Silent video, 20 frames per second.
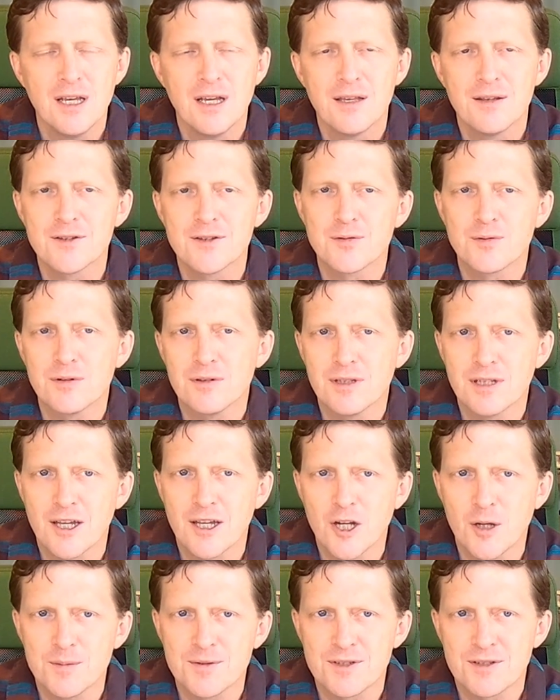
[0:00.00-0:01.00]
This really
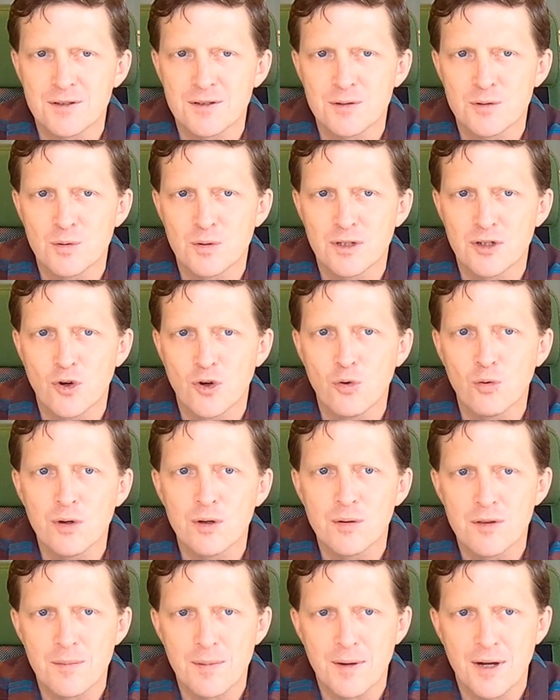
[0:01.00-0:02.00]
helps to
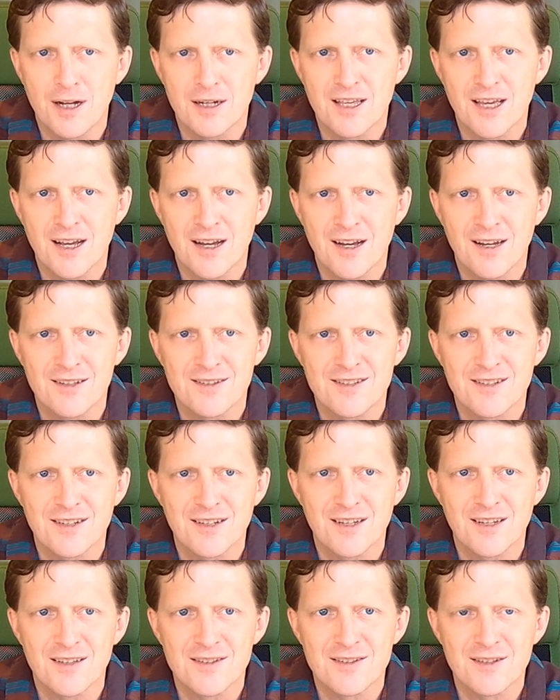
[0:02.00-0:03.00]
grow the podcast
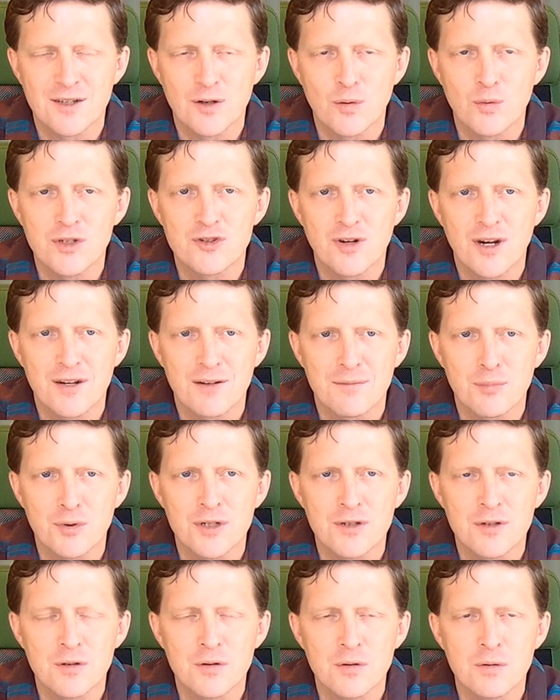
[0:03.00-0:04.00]
as we try to
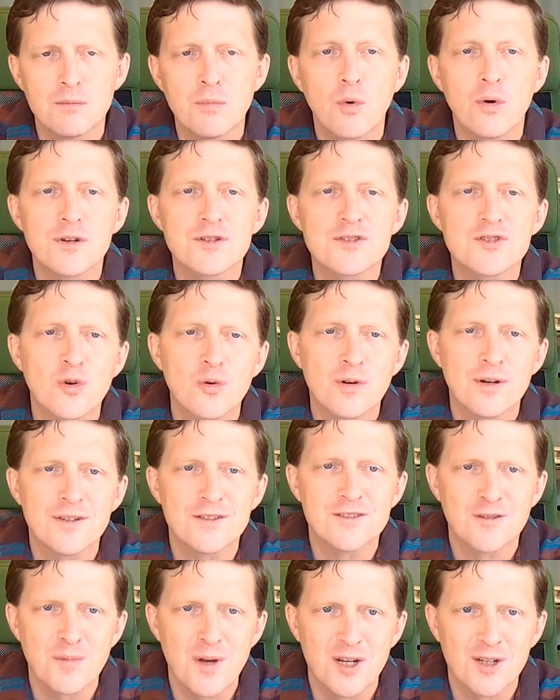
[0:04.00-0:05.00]
bring you more
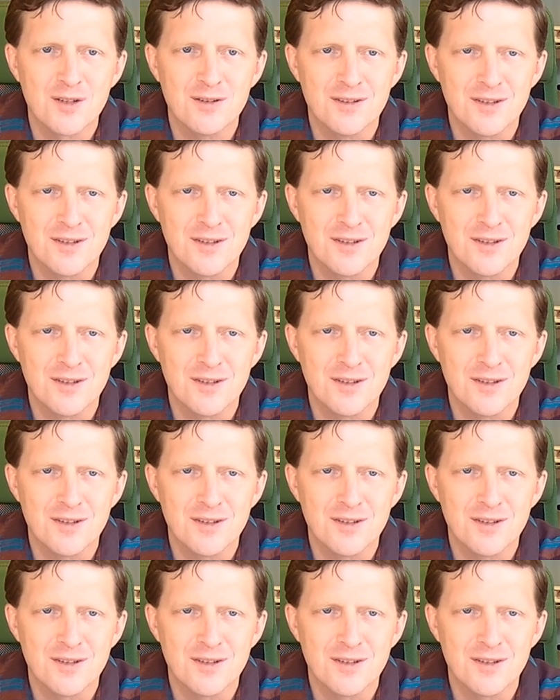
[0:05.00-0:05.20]
stories of medical